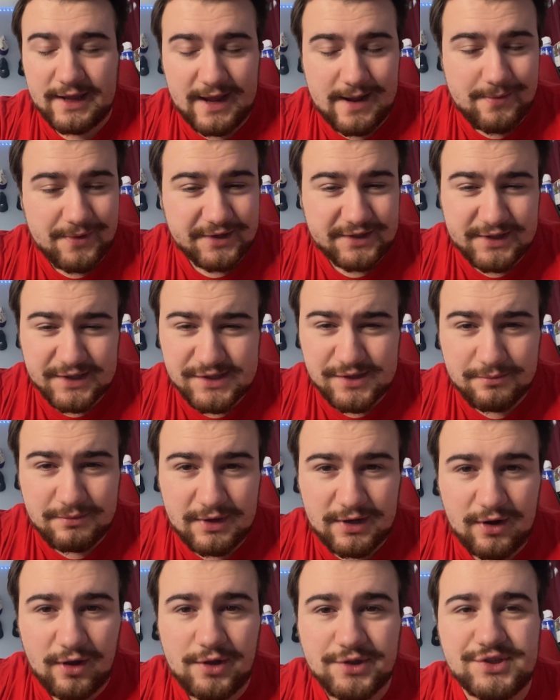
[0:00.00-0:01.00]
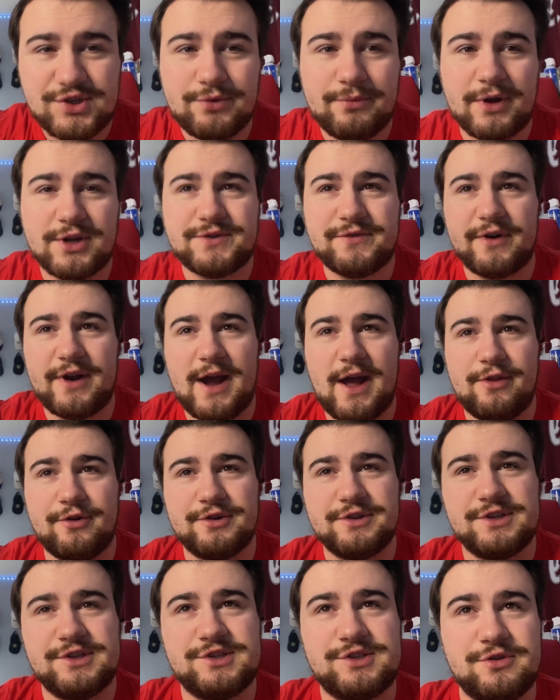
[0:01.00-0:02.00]
a game that doesn't mean all too much for
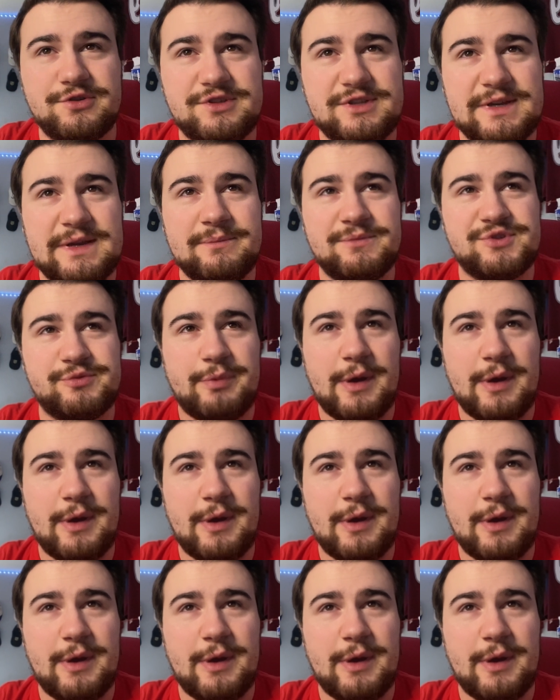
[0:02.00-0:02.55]
either of these two teams,